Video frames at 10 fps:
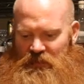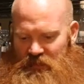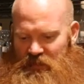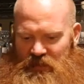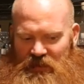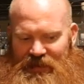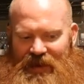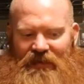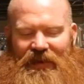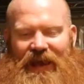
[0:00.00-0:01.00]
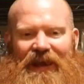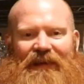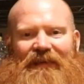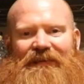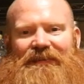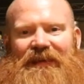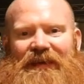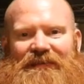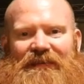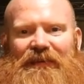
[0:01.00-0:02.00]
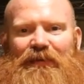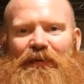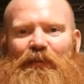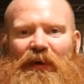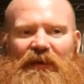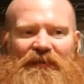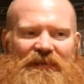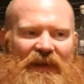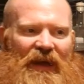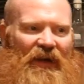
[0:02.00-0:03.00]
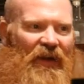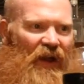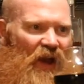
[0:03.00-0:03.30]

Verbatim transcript: She just like her daddy. She likes a good old Imperial stout.